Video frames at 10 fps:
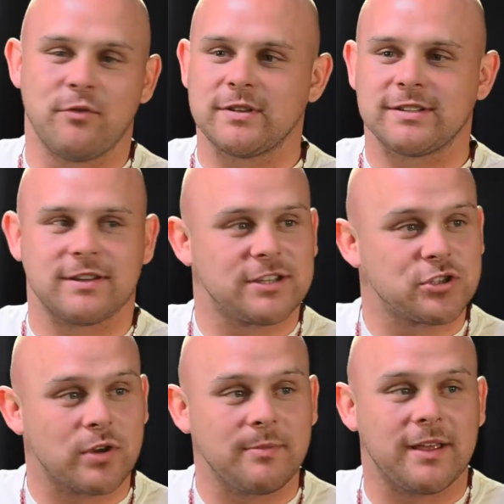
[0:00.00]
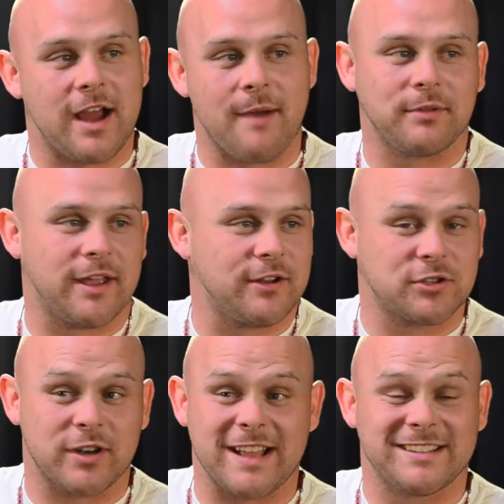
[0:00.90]
it was an extremely complicated.
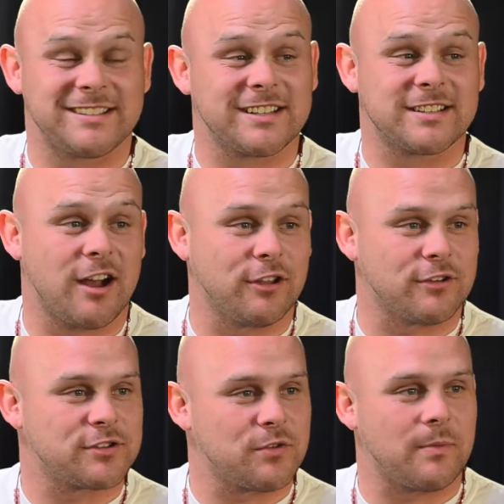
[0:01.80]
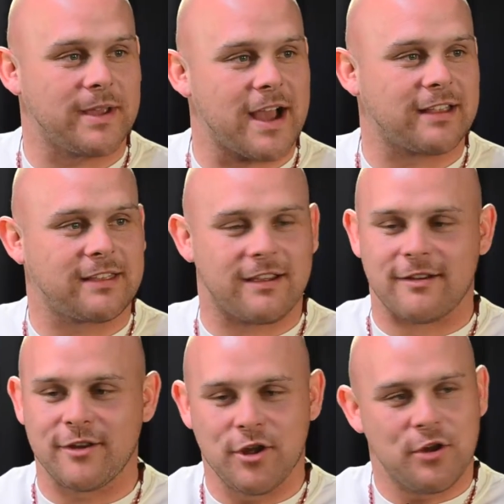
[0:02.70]
So it had six colors. So when we oh got
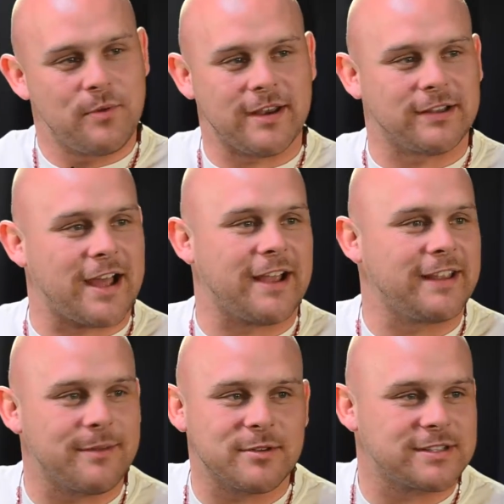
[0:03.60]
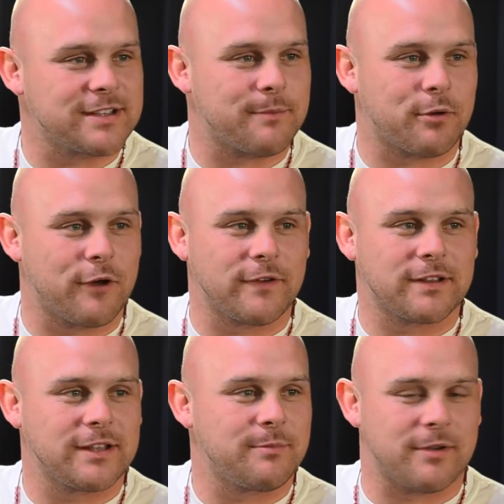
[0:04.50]
there, we had to line the images up
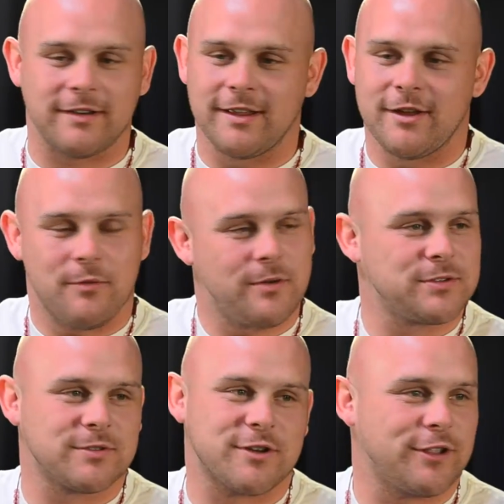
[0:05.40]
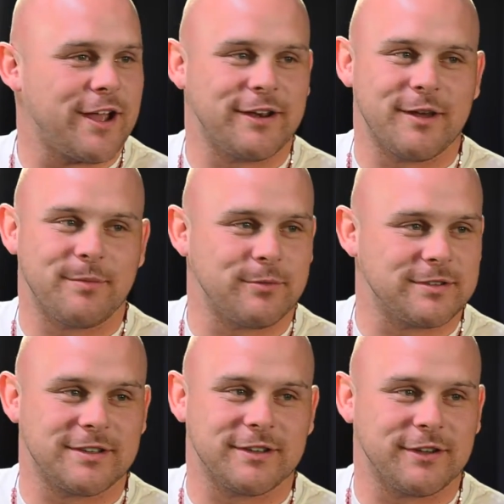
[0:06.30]
perfectly, but once it was all lined up, it
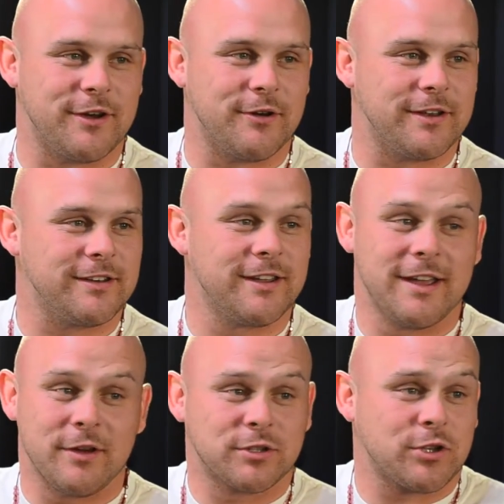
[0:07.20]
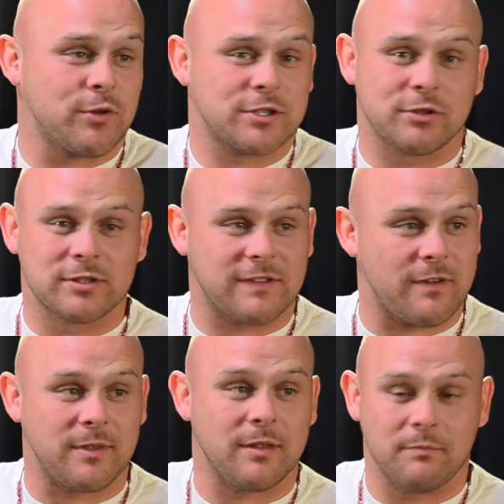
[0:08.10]
was good to go. And it was so exclusive. I
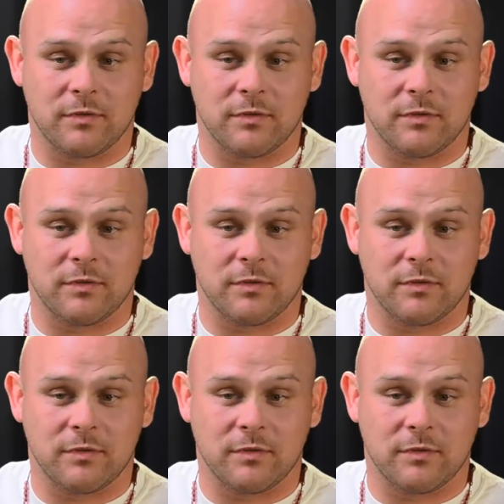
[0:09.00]
mean, the